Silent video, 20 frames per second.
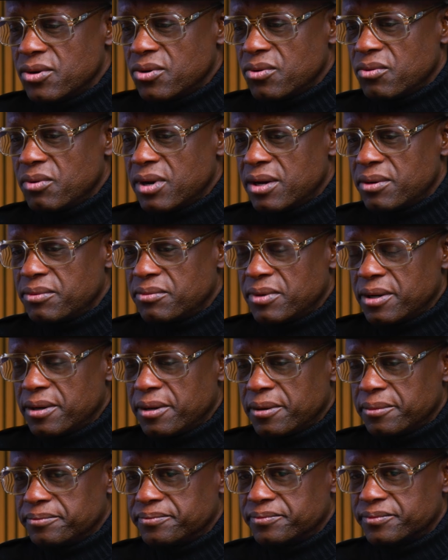Well,
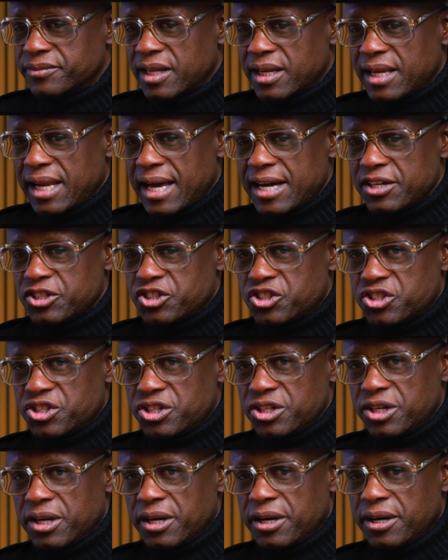last
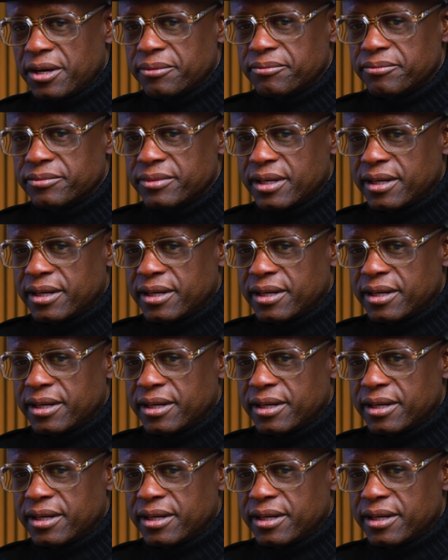year,